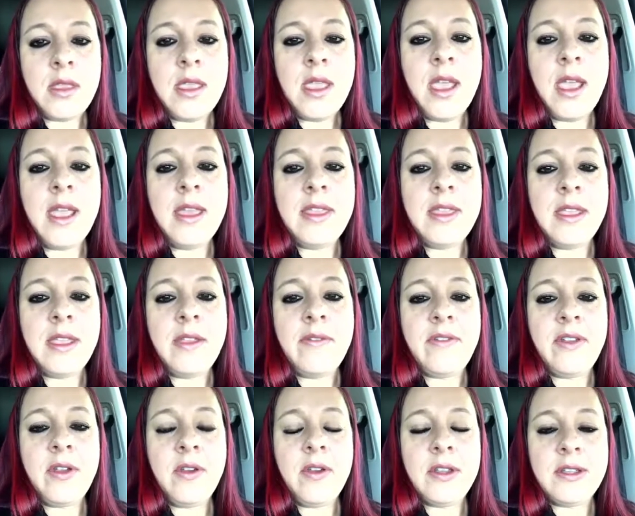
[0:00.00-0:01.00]
Yeah, I think
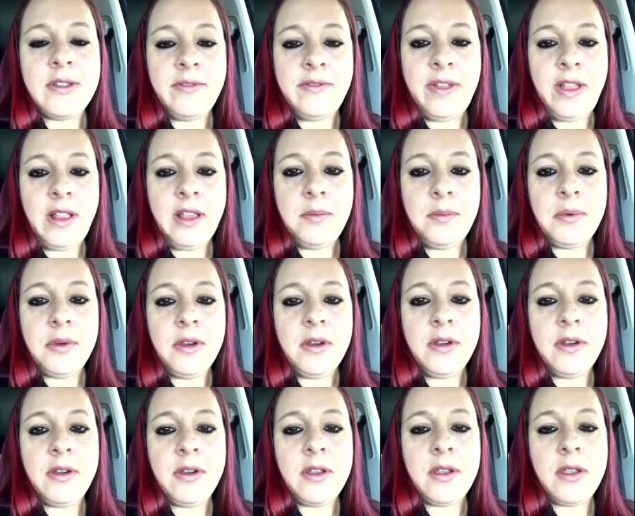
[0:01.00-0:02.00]
if you're a
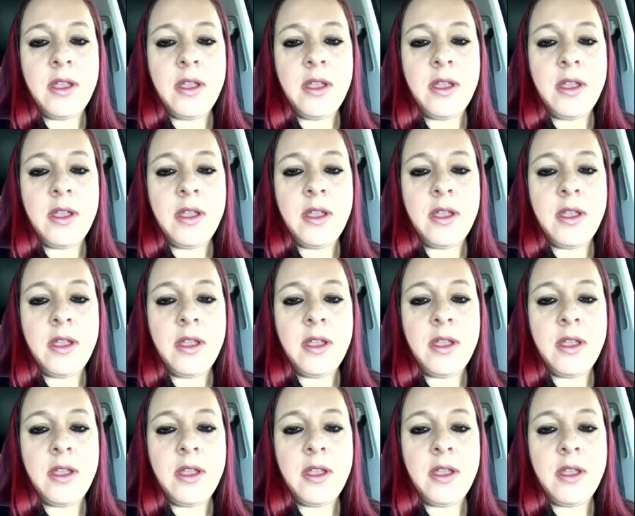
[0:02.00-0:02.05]
developer,